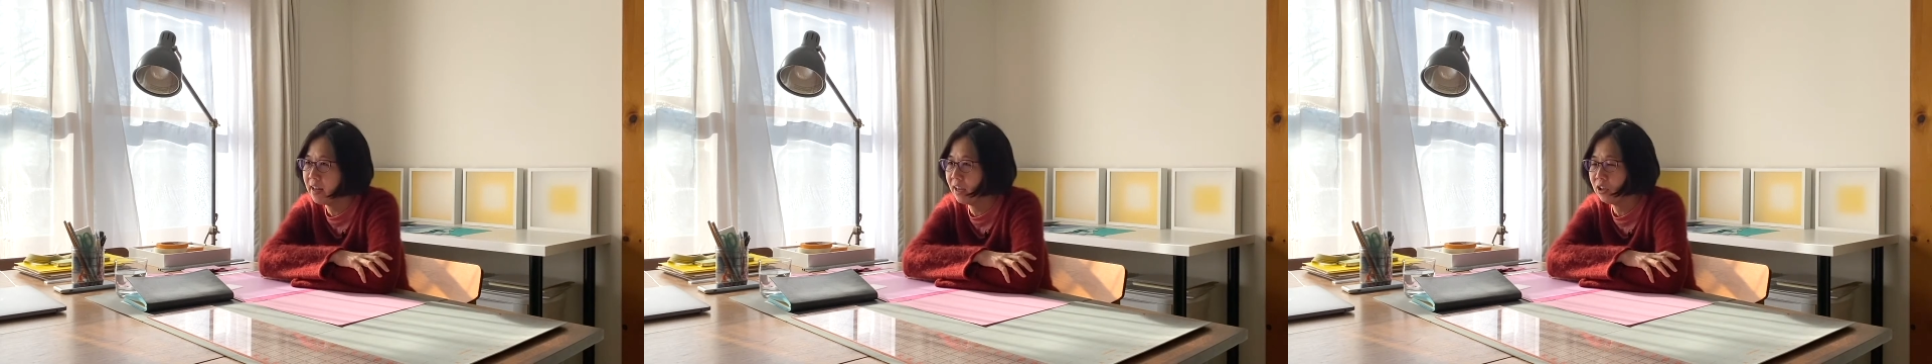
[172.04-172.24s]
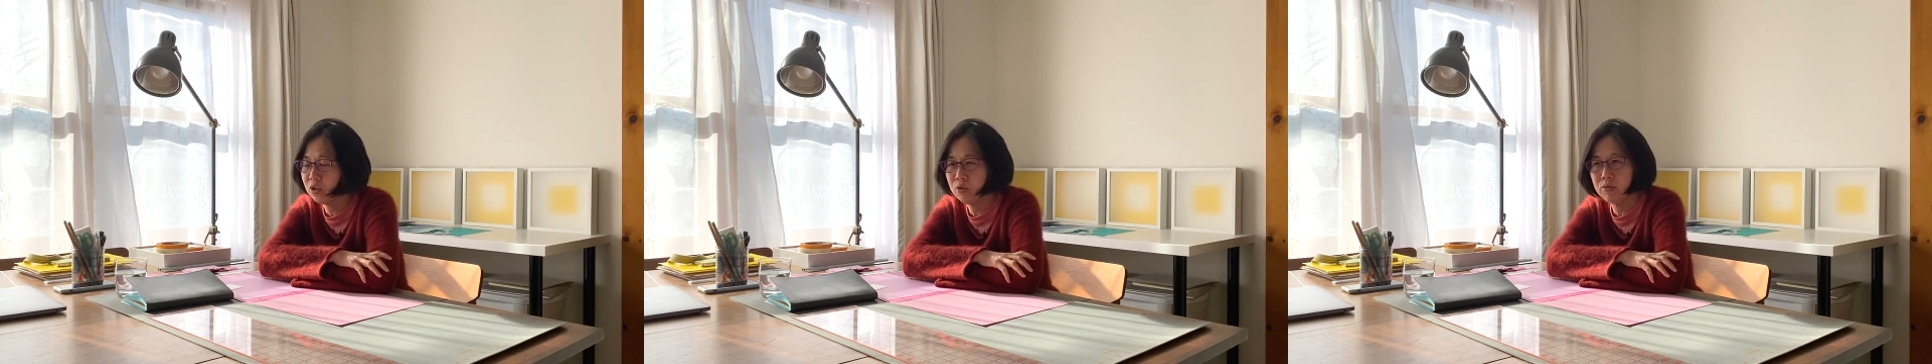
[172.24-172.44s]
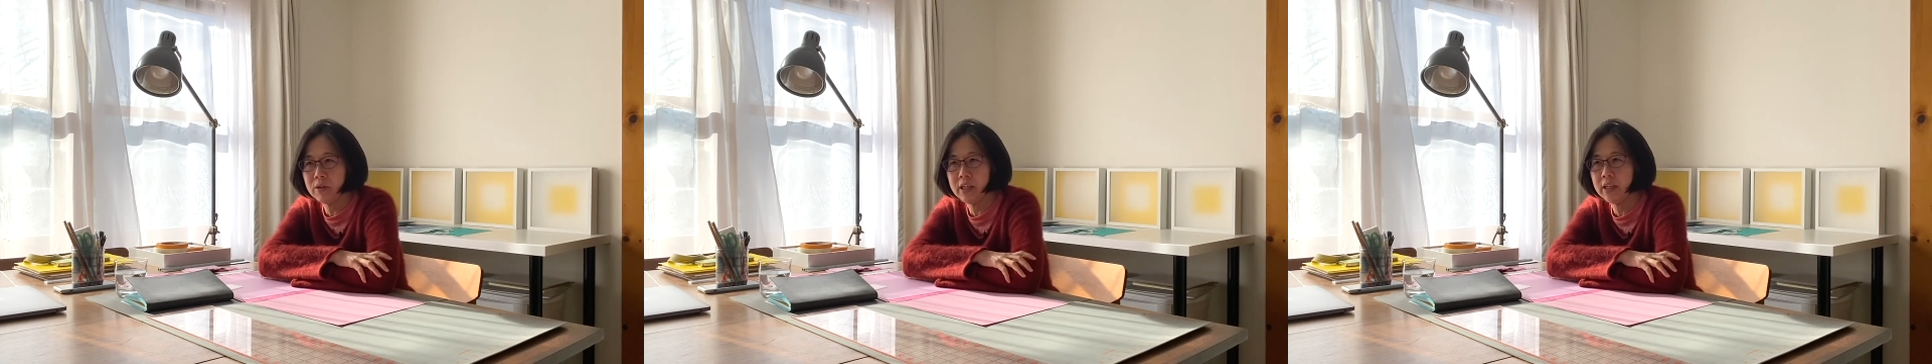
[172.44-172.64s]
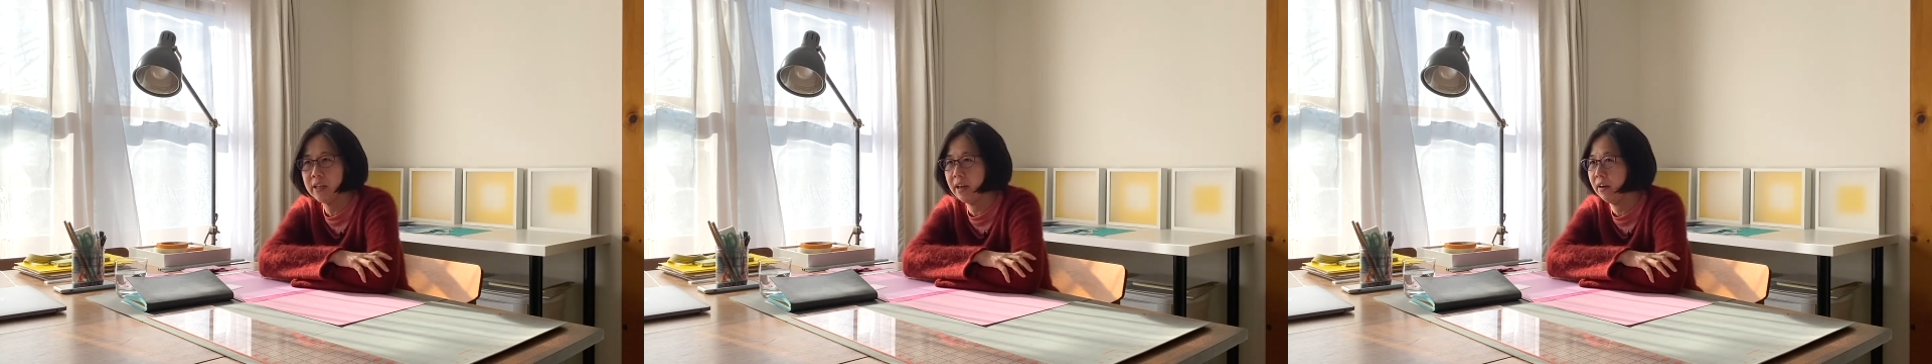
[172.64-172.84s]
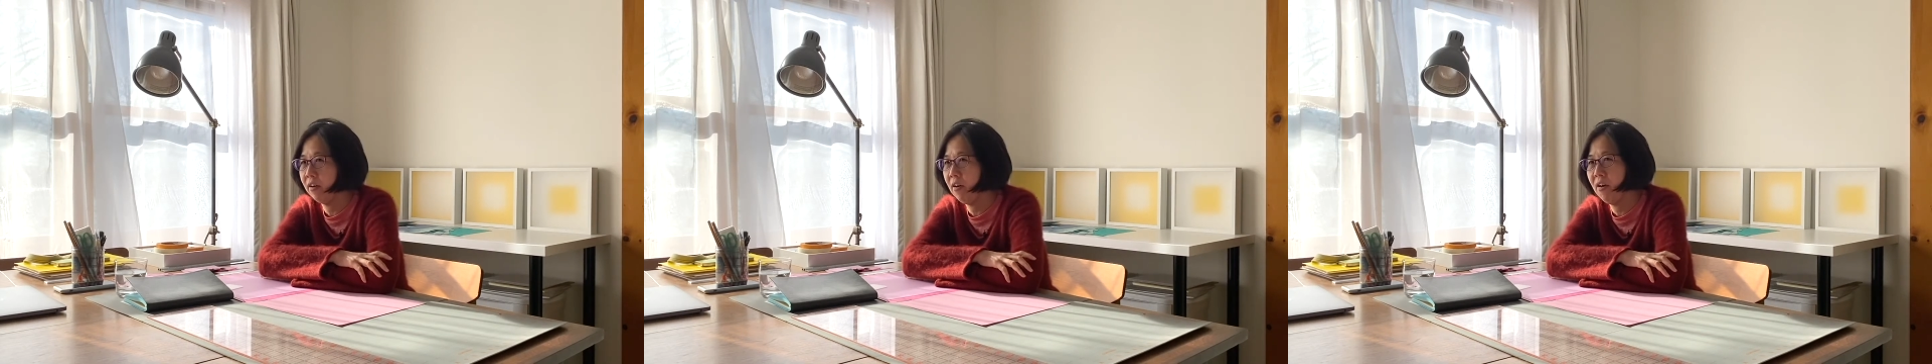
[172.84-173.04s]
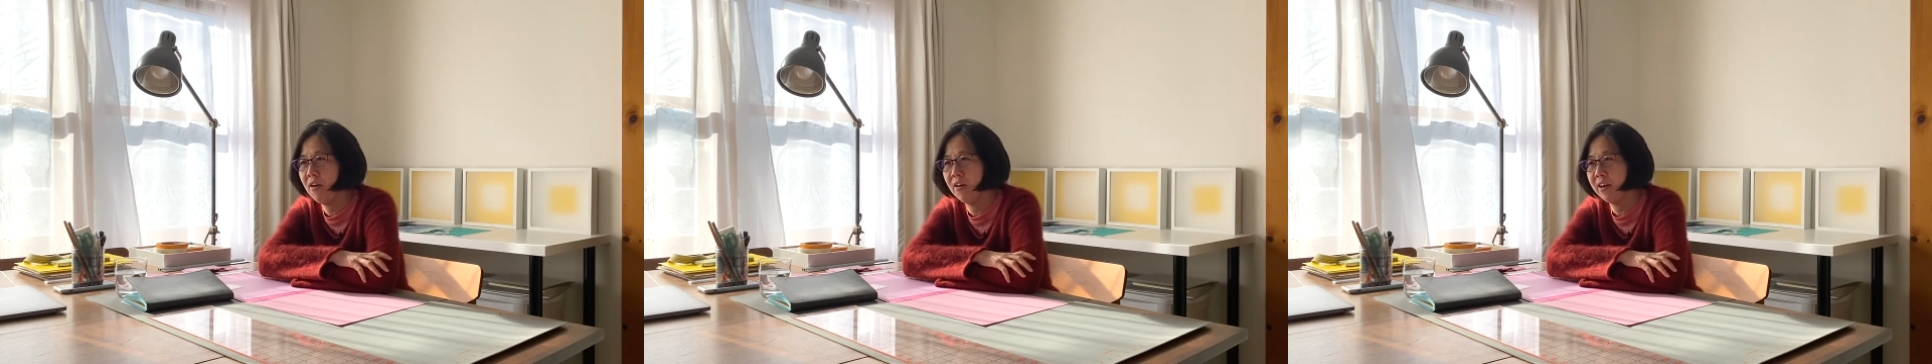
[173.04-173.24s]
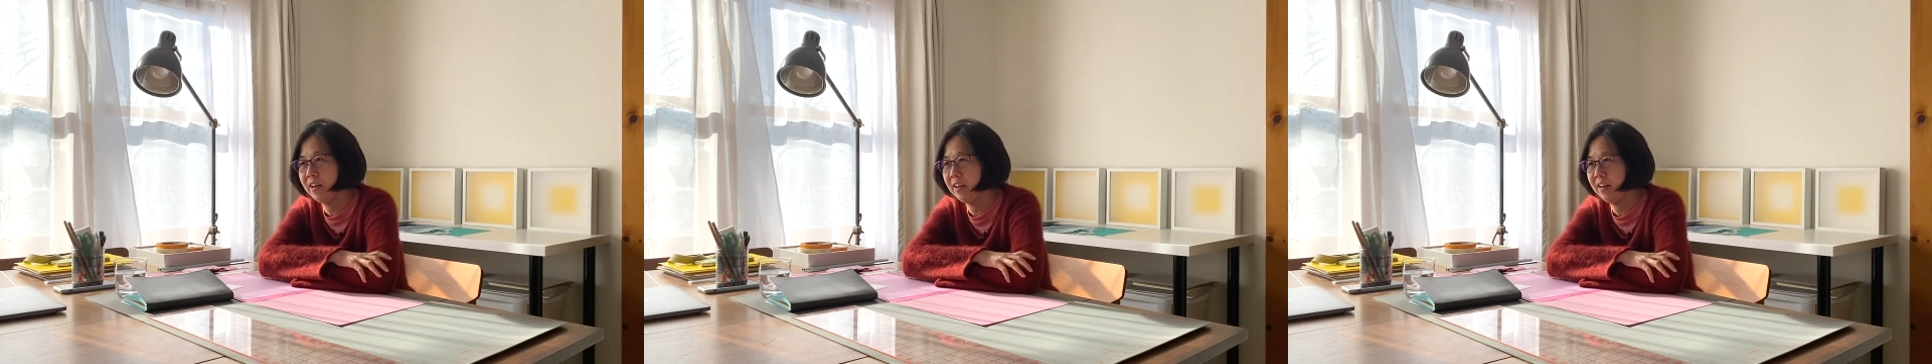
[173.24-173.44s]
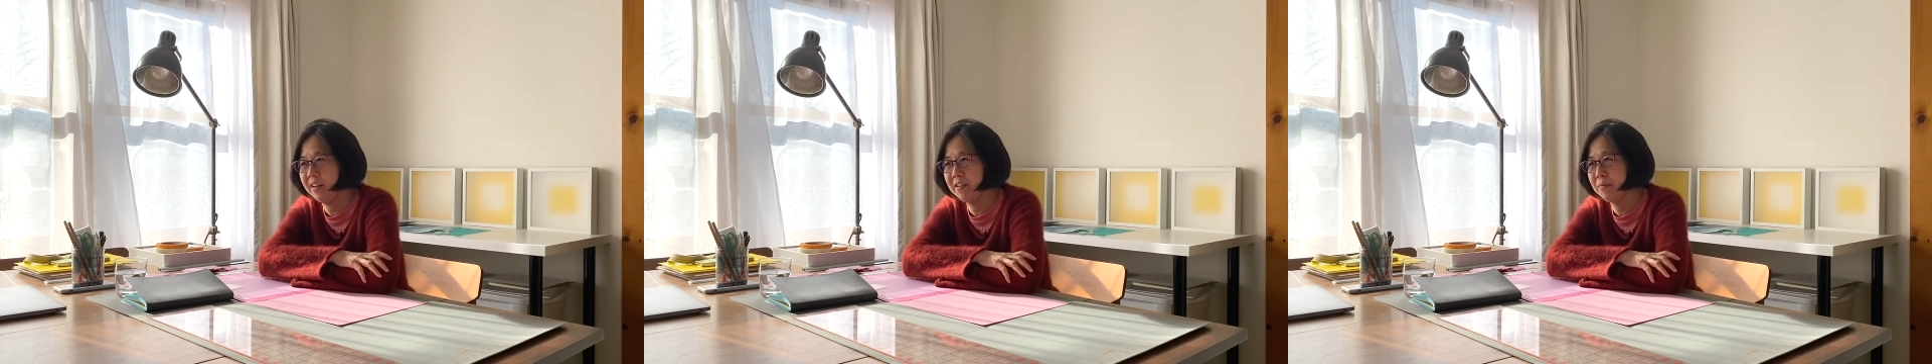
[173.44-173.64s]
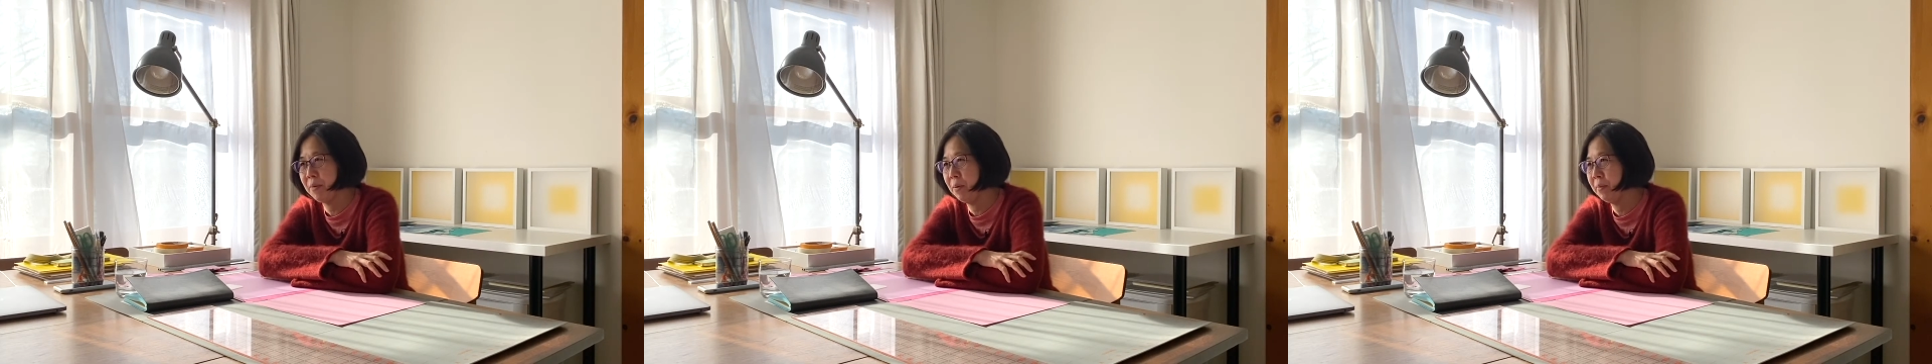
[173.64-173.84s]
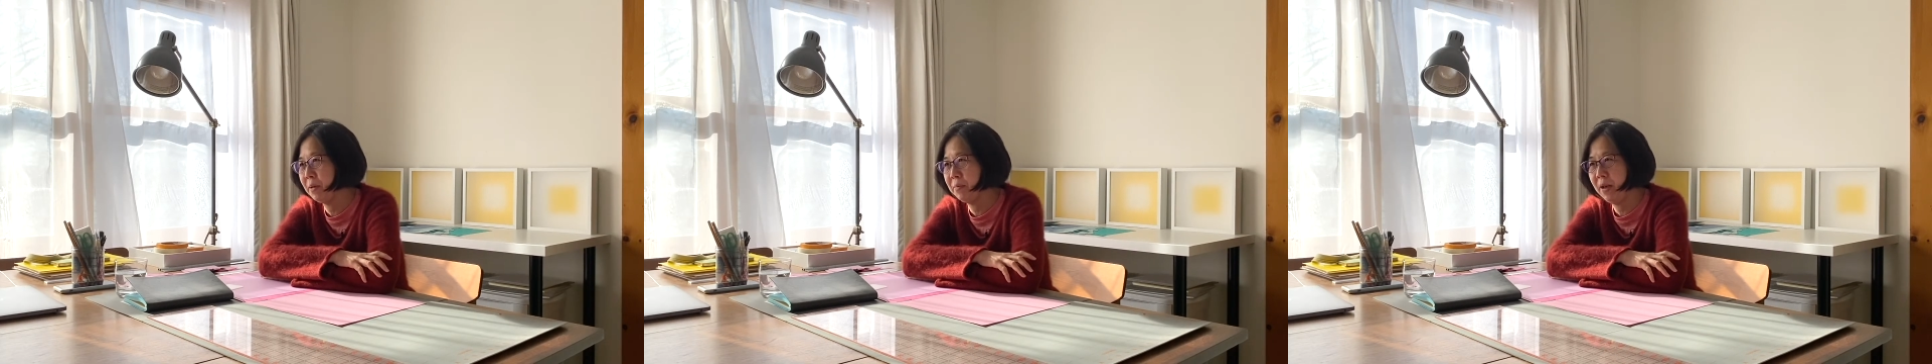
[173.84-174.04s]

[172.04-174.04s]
unique at all. It's probably